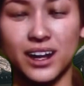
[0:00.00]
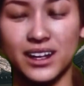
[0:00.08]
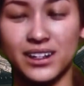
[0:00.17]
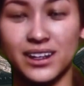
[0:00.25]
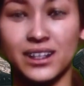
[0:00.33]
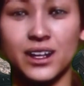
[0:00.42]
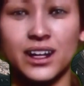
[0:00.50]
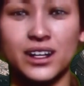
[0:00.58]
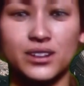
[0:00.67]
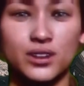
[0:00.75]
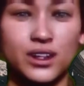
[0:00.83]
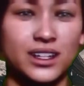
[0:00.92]
can see the
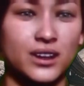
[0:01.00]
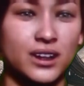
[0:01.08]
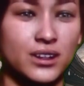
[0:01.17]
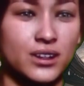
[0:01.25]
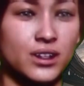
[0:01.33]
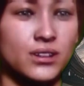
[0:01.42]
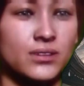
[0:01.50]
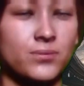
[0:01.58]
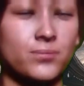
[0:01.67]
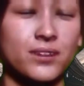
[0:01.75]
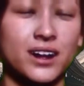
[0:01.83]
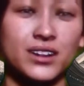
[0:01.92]
entrance of the
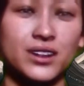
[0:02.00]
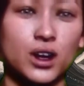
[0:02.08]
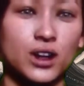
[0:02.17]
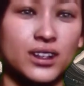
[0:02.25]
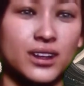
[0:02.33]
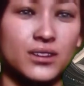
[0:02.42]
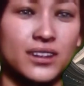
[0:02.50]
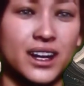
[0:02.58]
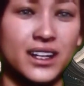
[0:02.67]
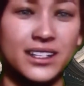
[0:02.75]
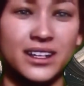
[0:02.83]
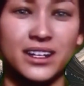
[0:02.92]
room but are not
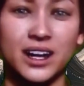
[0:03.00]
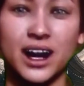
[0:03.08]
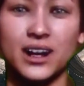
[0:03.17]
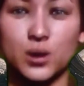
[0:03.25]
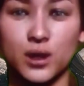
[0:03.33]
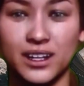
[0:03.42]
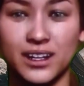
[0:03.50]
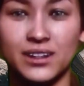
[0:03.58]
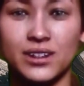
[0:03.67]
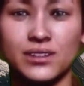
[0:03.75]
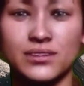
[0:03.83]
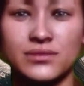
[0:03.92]
directly in line with
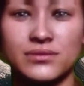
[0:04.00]
it.